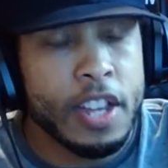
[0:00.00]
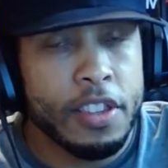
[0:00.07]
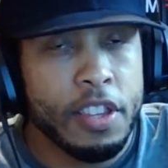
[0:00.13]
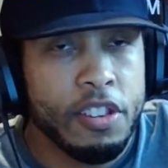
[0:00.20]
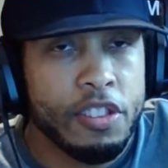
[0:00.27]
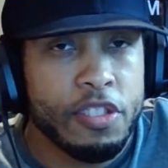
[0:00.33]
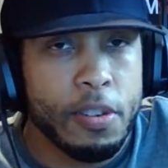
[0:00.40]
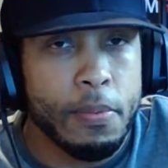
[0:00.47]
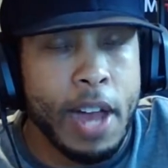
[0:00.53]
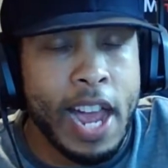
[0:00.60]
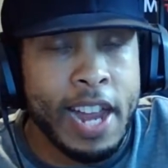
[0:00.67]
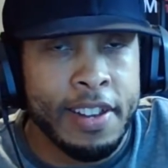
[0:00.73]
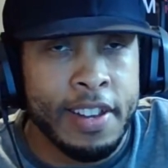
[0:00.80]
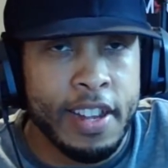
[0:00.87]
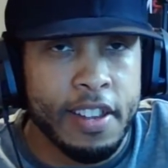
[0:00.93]
These are some
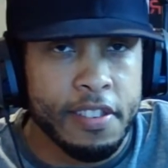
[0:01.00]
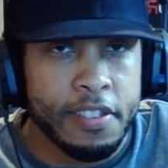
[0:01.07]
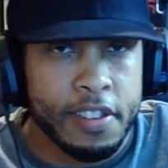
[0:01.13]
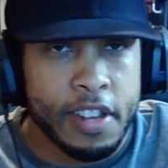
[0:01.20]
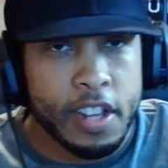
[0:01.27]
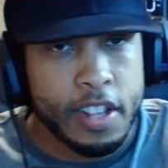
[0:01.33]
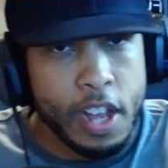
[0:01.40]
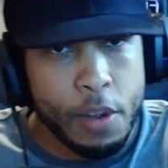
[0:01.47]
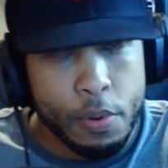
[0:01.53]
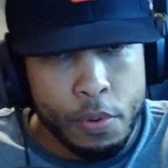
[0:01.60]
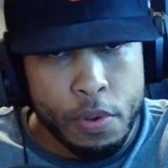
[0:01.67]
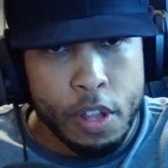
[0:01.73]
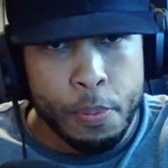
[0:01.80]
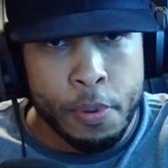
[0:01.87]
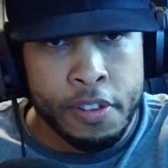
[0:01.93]
ideas that we
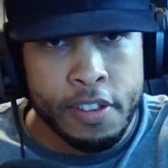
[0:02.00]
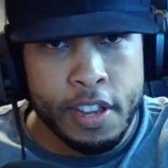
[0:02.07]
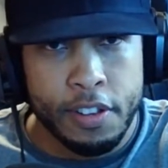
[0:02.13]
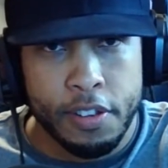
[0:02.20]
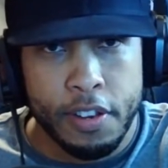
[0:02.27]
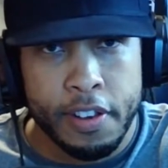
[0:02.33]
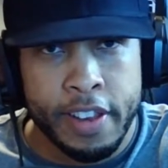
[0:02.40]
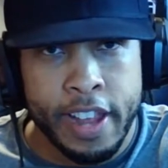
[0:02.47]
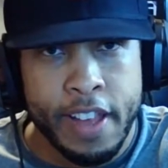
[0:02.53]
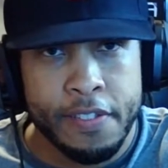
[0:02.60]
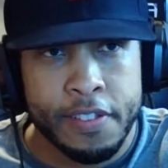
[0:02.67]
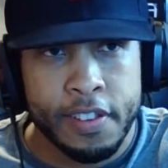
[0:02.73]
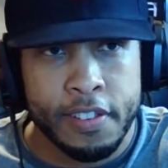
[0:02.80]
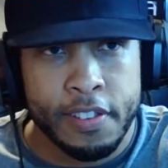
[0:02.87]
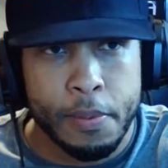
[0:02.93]
want to present to the
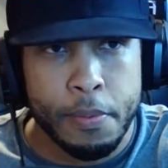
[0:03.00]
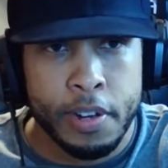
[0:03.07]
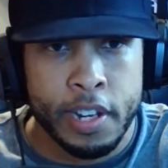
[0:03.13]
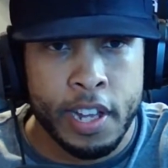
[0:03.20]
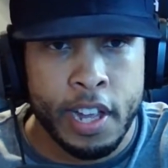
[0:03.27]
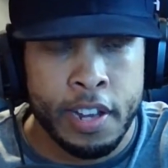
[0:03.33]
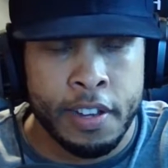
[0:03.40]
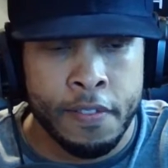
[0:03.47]
devs and some of the